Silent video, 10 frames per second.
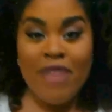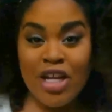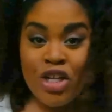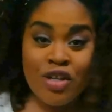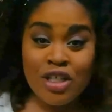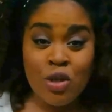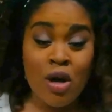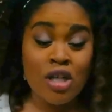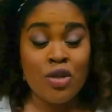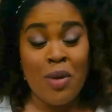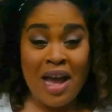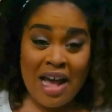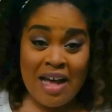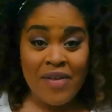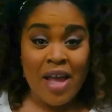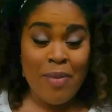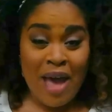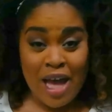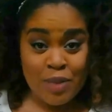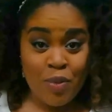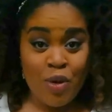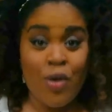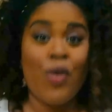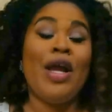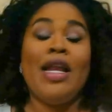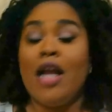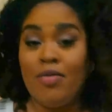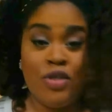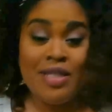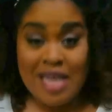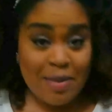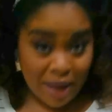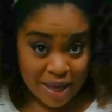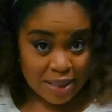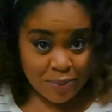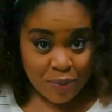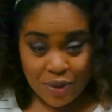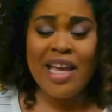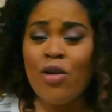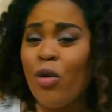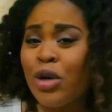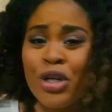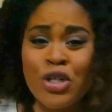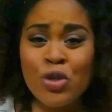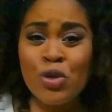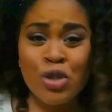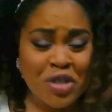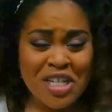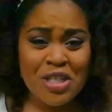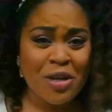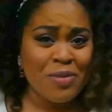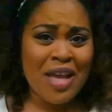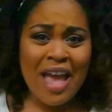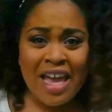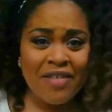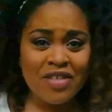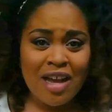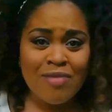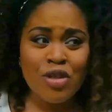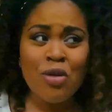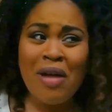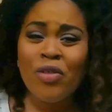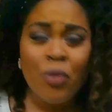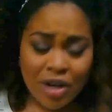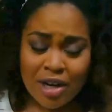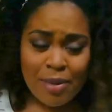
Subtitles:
Make sure that you also have a passport or an up-to-date passport, and order your school's transcripts ahead of time so you don't have to worry